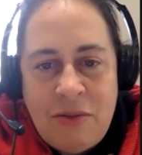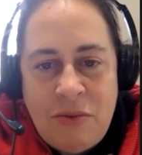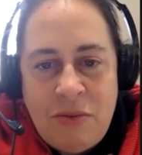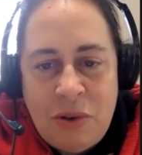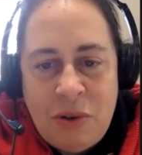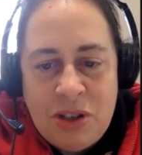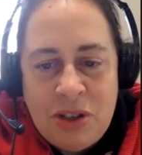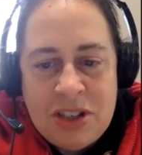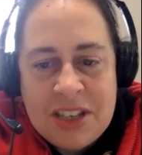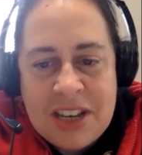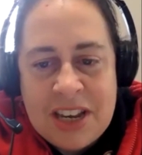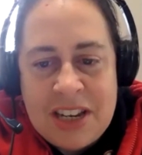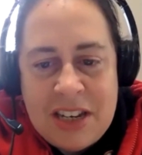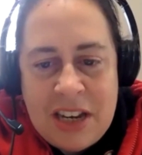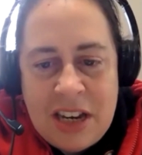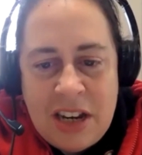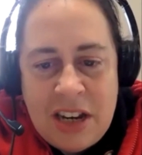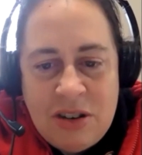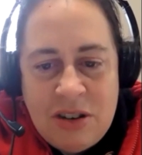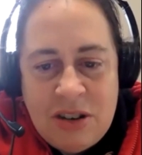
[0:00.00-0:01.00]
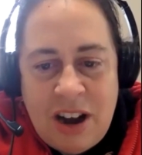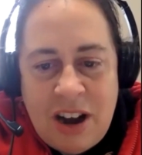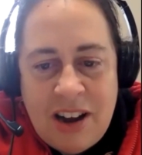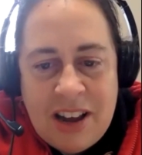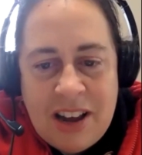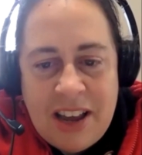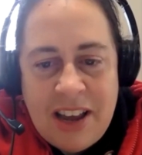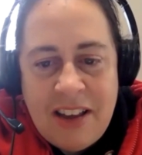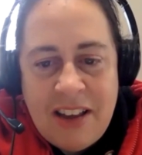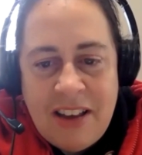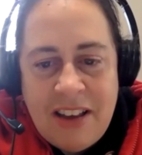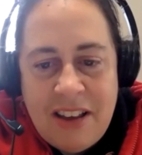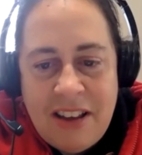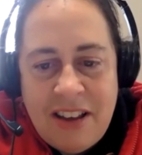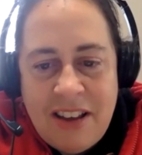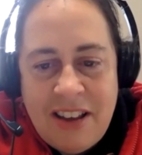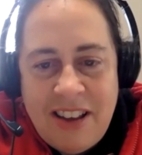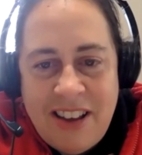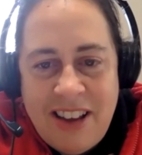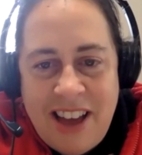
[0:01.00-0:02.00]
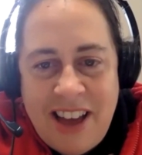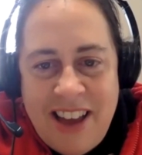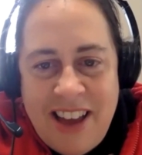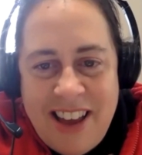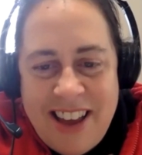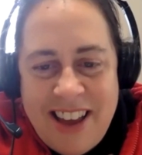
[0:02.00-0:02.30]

we'll just continue talking. Okay?